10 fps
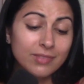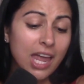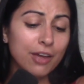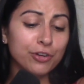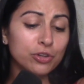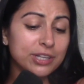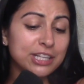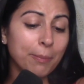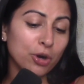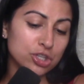If you're looking to
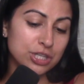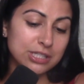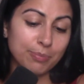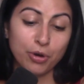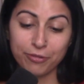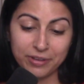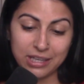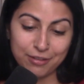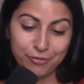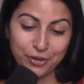purchase the perfect
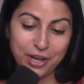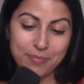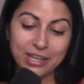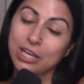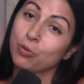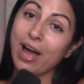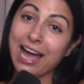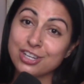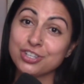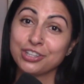gift for him that he will
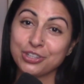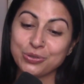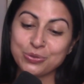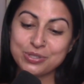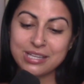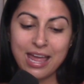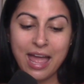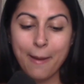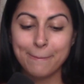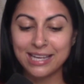actually use,
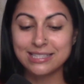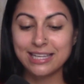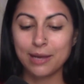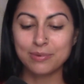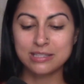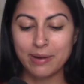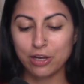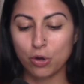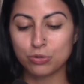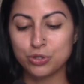Manscaped is my
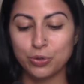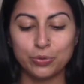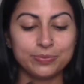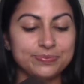go-to.